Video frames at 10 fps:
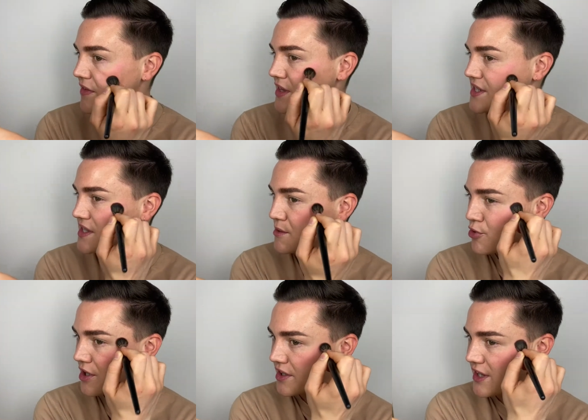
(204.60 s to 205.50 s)
this is a
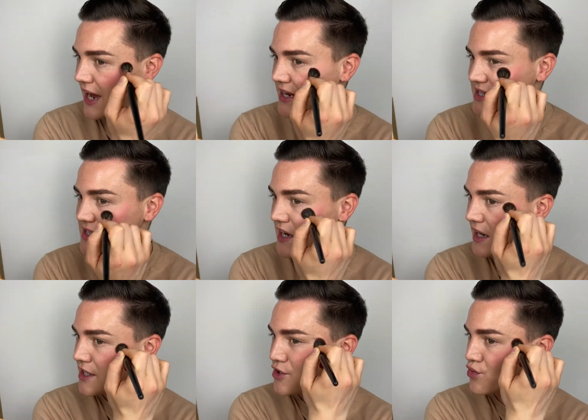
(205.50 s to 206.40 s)
product that has a
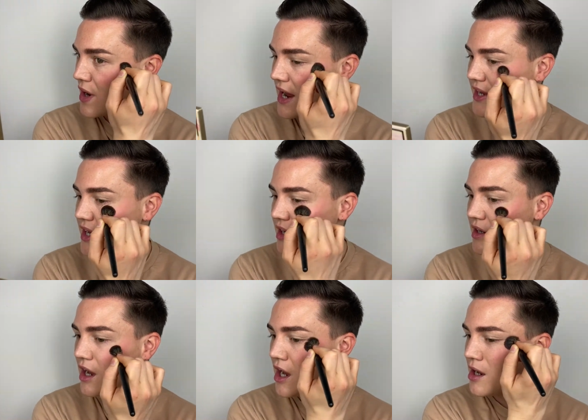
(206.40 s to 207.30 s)
slightly drier
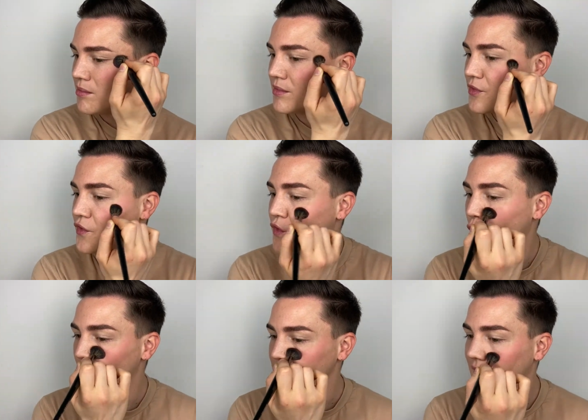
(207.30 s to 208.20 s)
um,
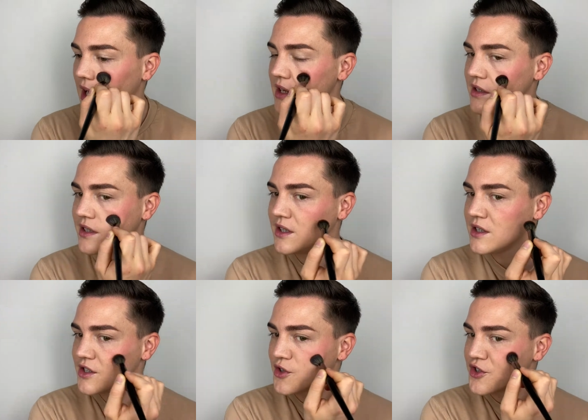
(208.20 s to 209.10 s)
formula,
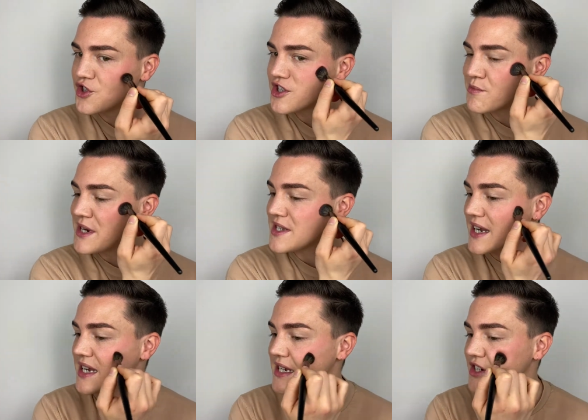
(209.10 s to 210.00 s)
so it just means it
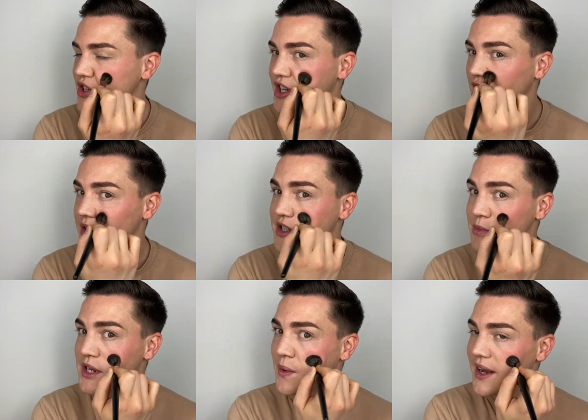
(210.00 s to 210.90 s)
is actually going to
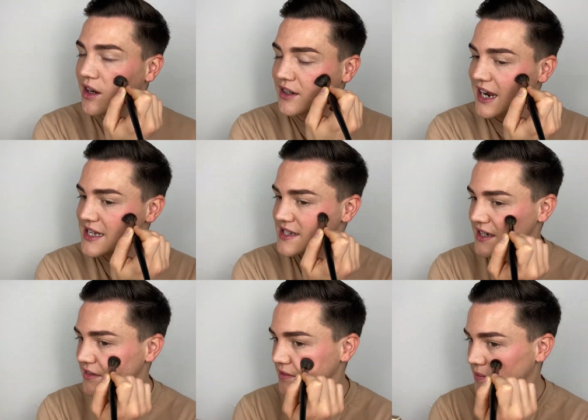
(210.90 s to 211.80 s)
be quite long-lasting.